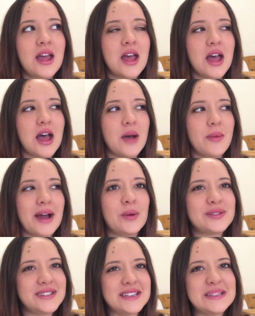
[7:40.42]
I
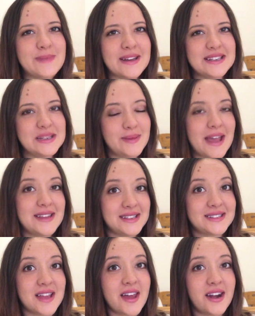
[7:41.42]
wasn't expecting to be as
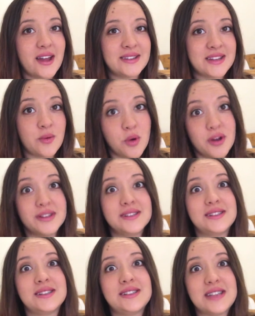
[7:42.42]
excited as I
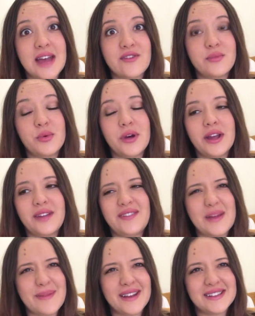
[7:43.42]
was to have a boy, if
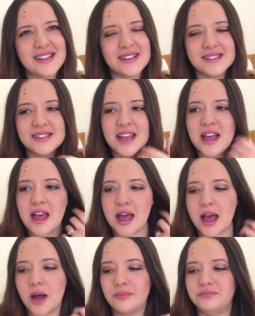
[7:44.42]
that makes sense.
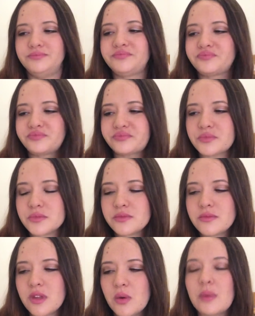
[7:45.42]
When
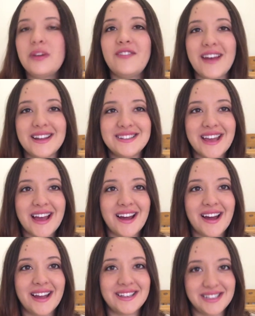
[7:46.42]
we found
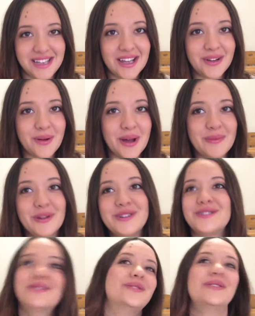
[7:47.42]
out, I did get quite
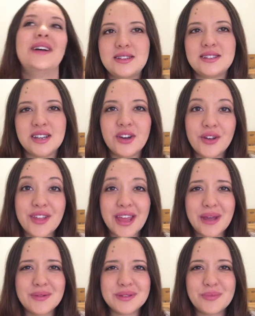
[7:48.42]
emotional to know that
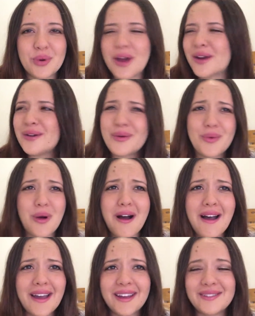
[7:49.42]
he was a boy. I don't know
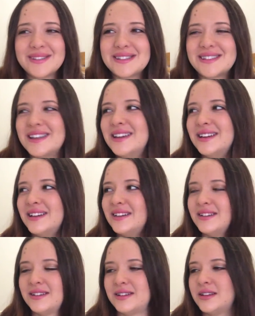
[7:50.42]
why. It was
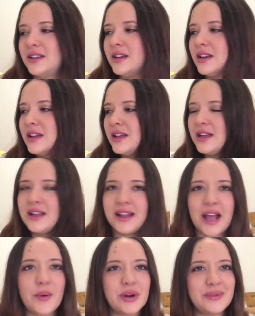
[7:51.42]

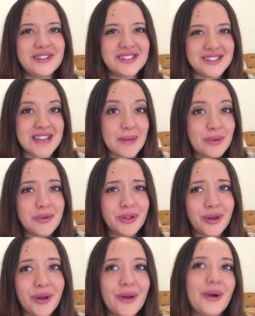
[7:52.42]
like I would have been just as happy with a
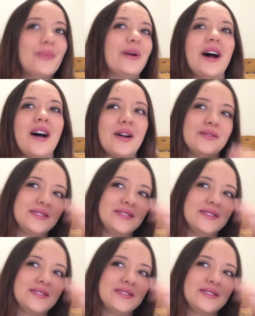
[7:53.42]
girl, but I